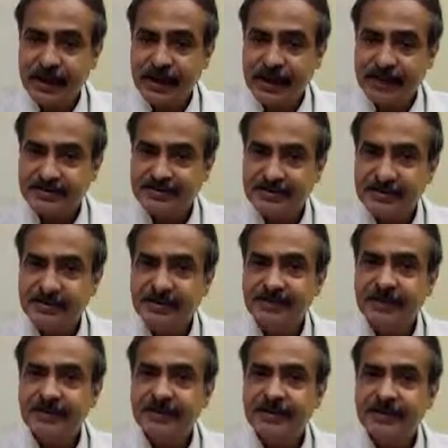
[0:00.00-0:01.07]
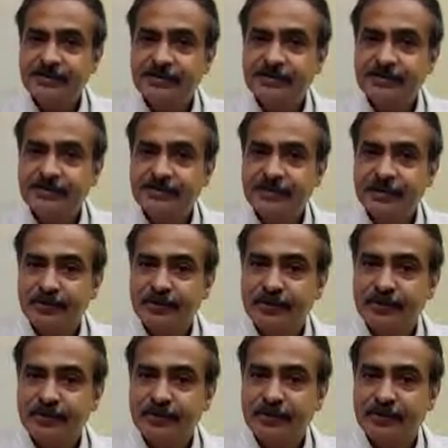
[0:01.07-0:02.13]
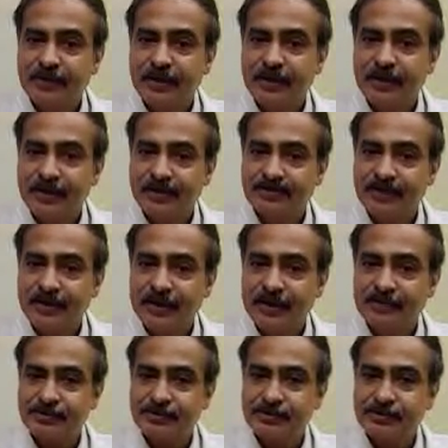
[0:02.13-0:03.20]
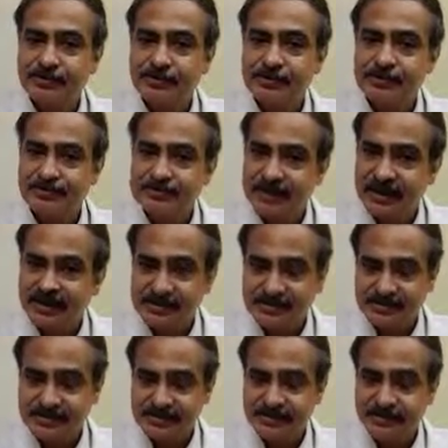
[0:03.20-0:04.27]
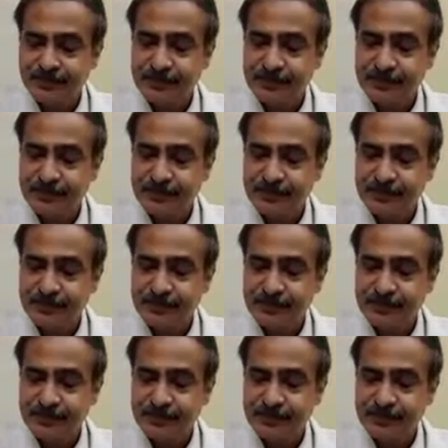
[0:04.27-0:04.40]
accidentally if the superficial part of the capsule is sliced,